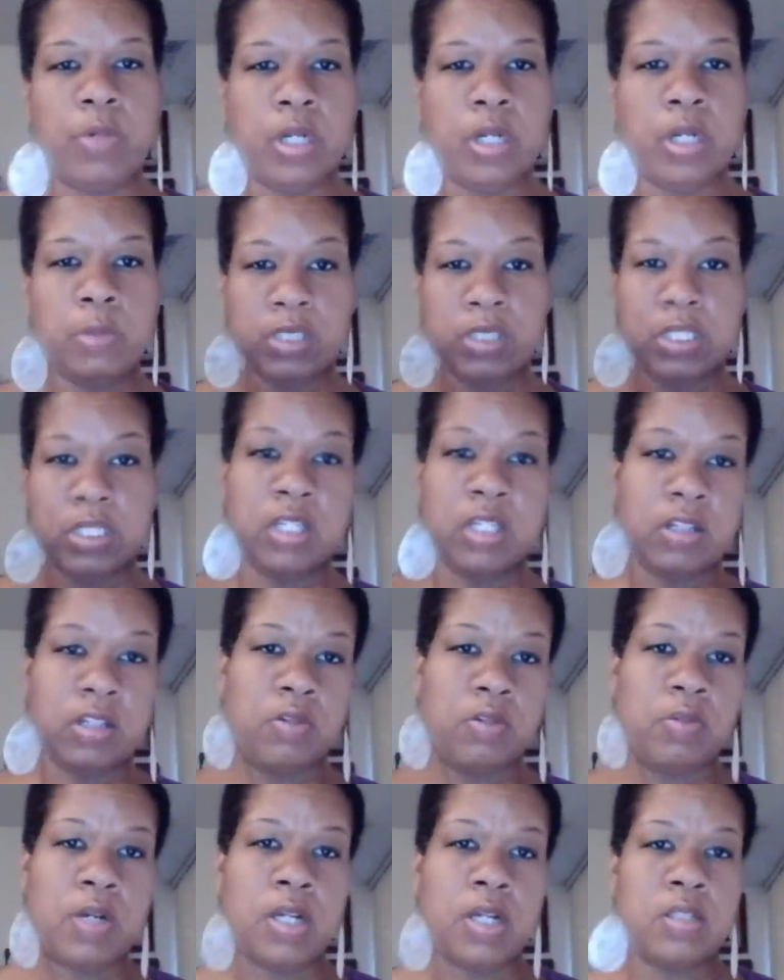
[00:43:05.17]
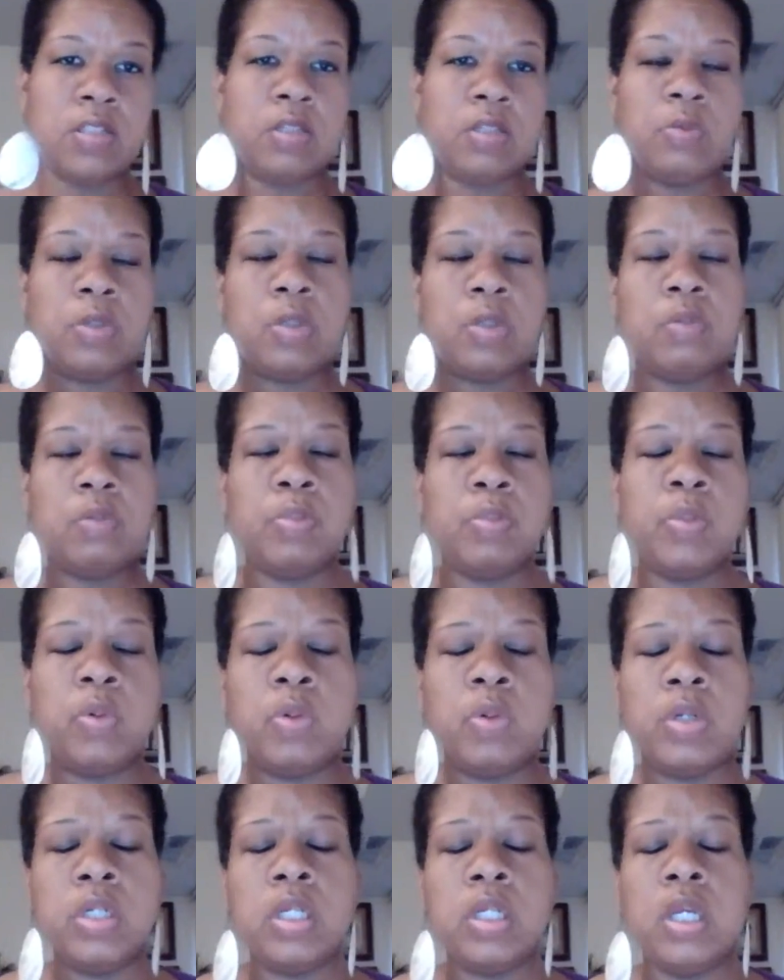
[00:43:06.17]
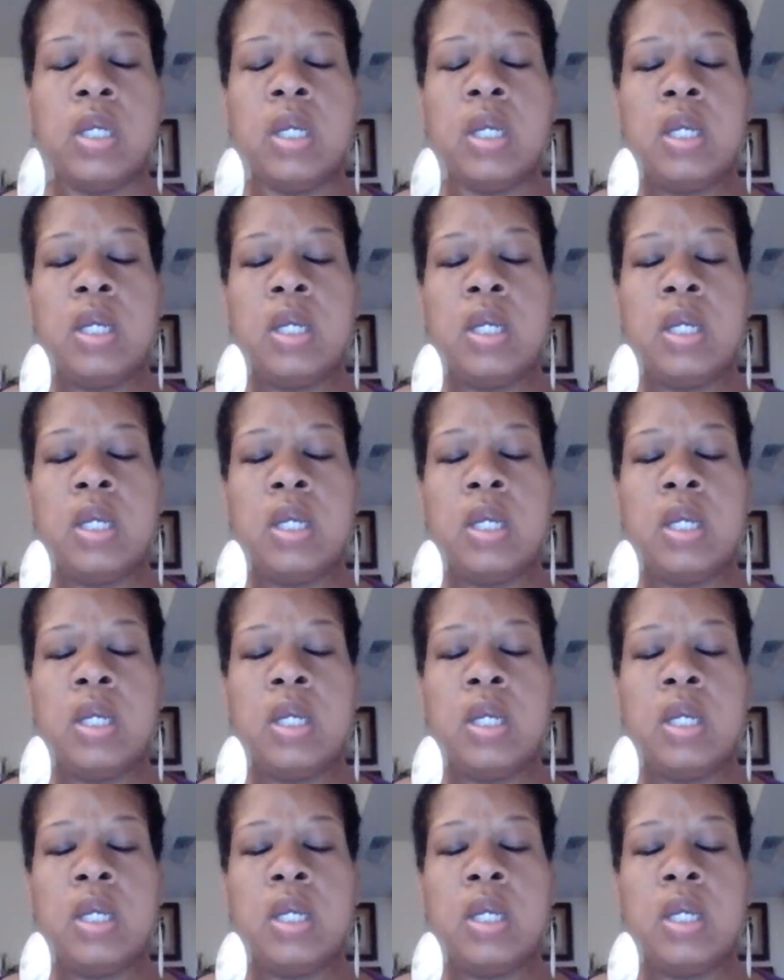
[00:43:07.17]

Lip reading: or whatever, when it was in the horizon when you were born,